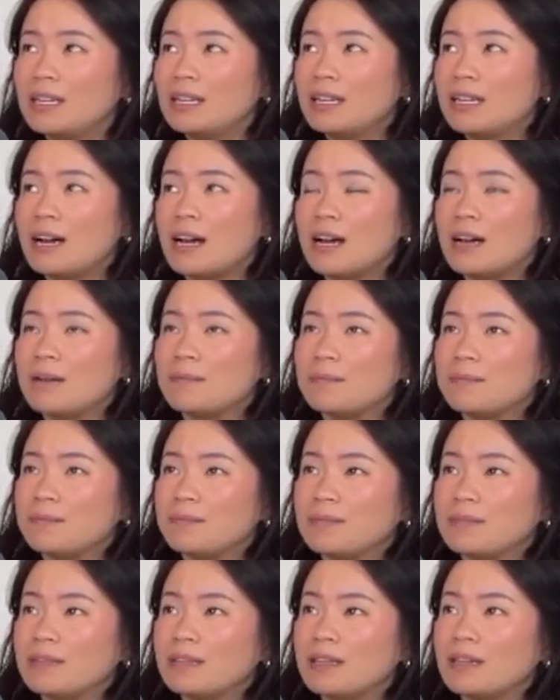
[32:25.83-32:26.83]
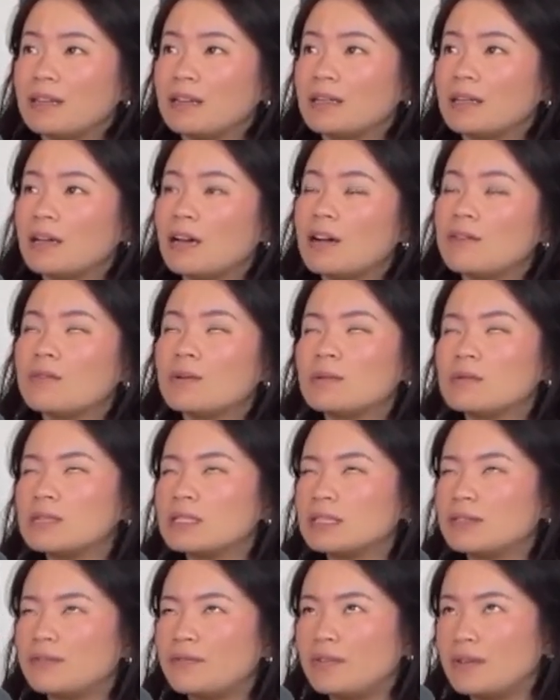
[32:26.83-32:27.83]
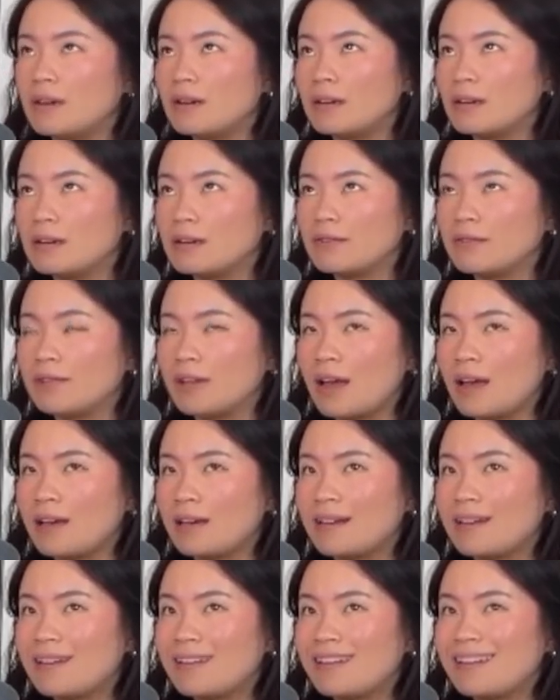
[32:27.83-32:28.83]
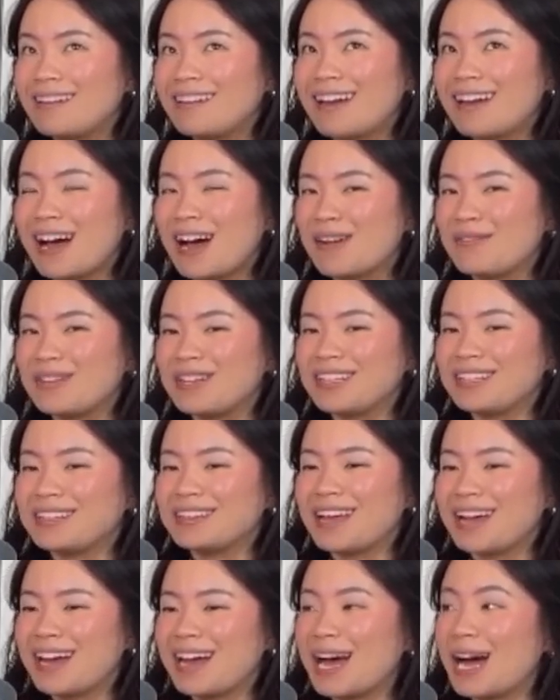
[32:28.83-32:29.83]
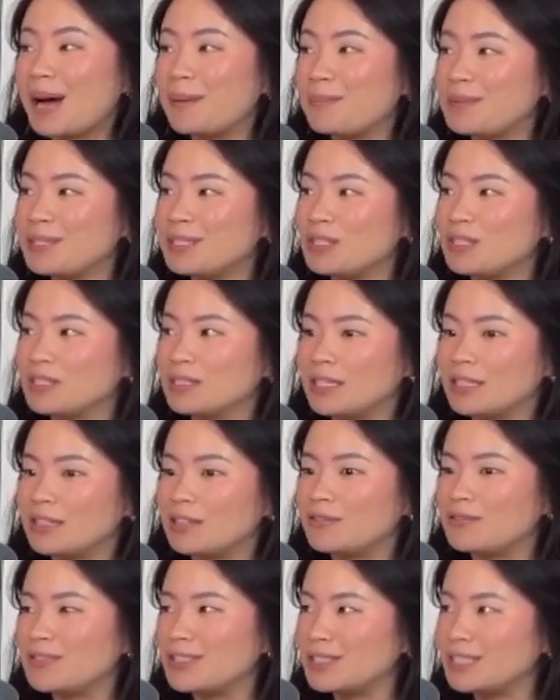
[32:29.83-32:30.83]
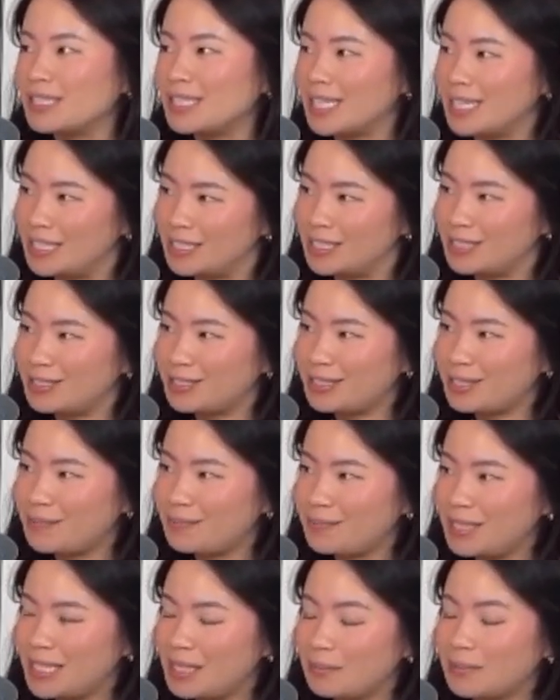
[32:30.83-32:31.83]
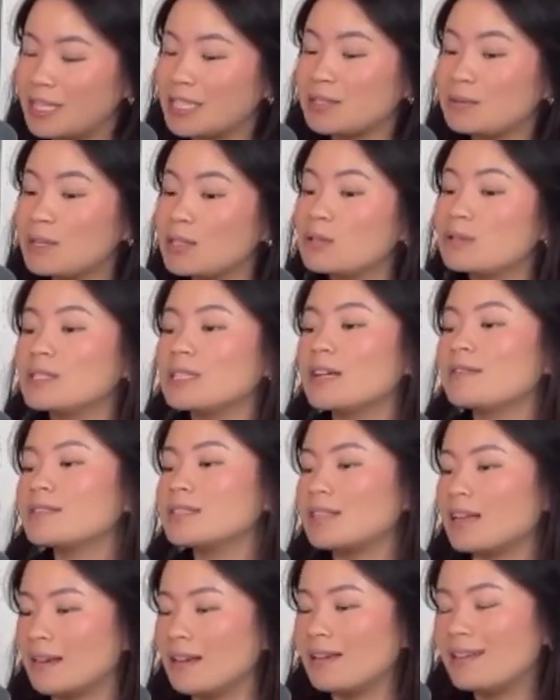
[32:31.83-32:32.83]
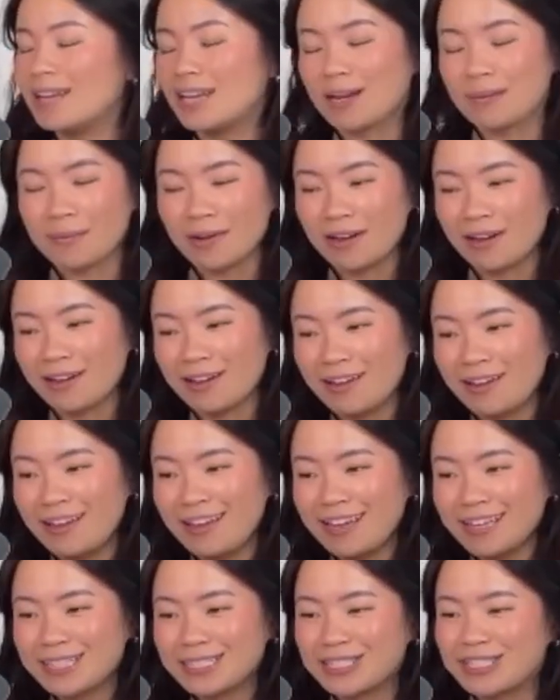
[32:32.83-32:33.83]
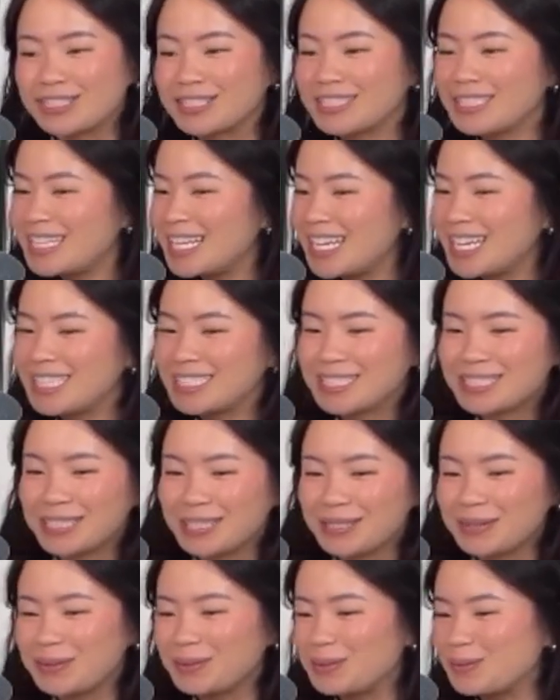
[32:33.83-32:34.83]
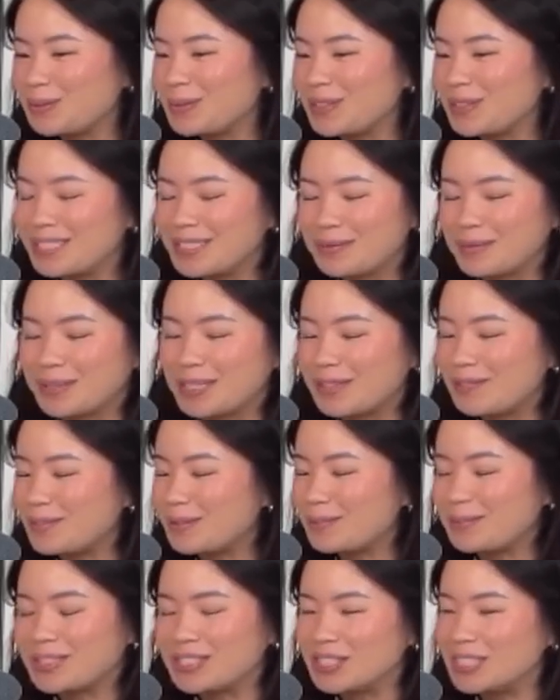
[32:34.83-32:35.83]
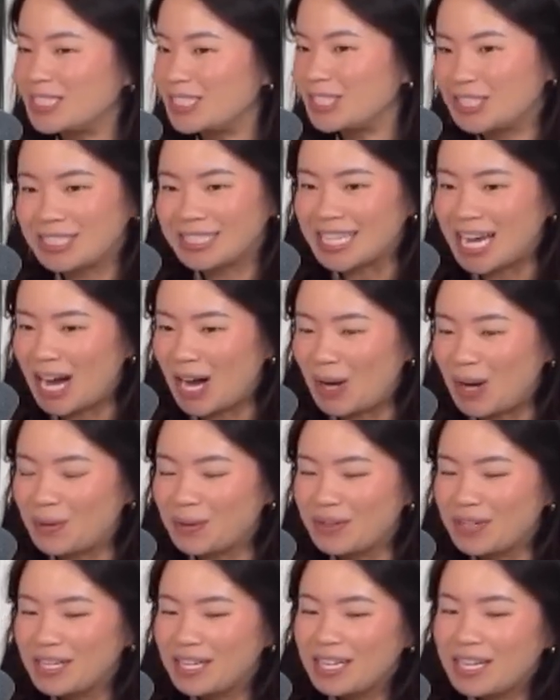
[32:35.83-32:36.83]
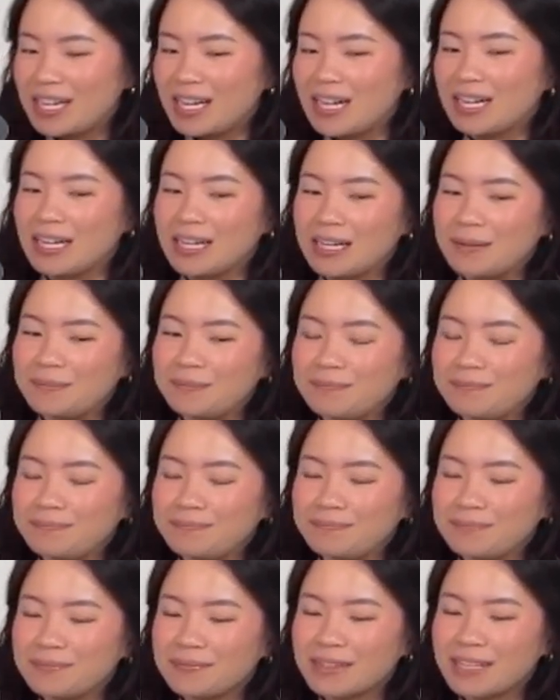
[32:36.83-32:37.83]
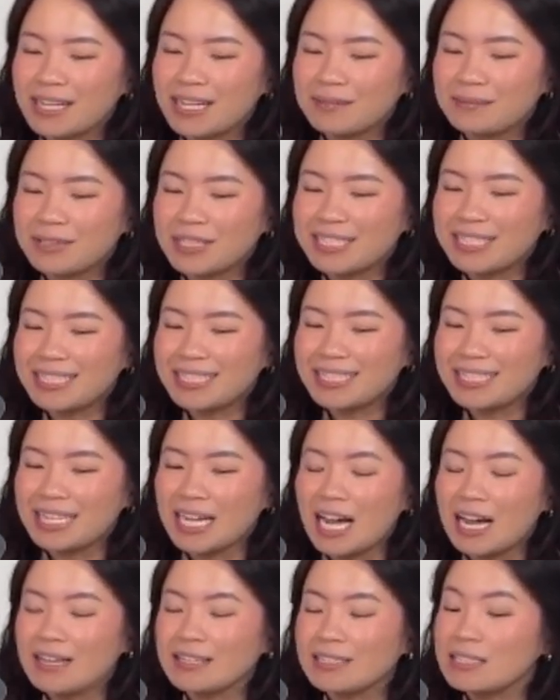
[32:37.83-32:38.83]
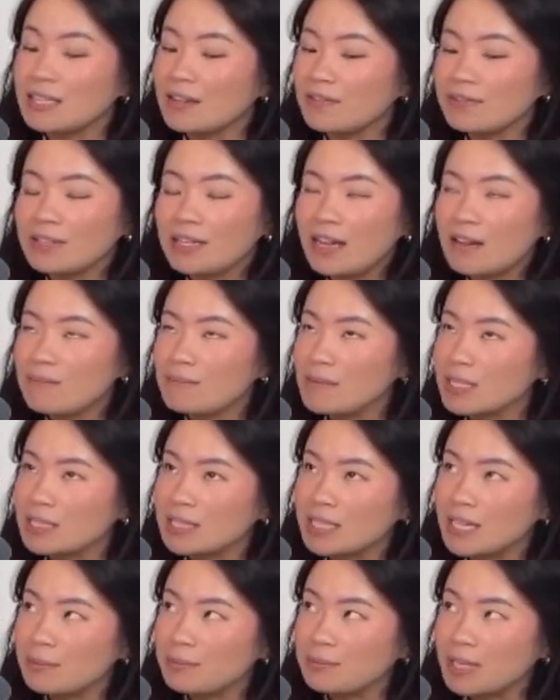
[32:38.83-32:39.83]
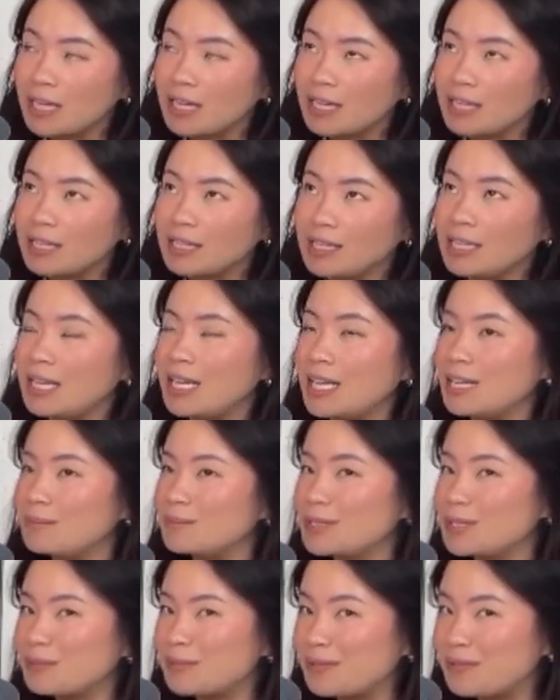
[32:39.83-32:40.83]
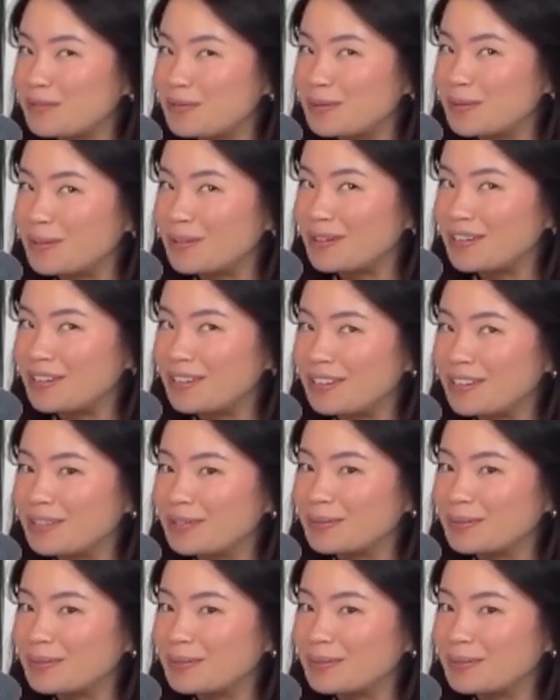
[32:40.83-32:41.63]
And like I've always feared of like having that happen during like the first kiss or something. But that's why you always have a second camera just in case one of them glitches out. I'm trying to think. I definitely have messed up like names before,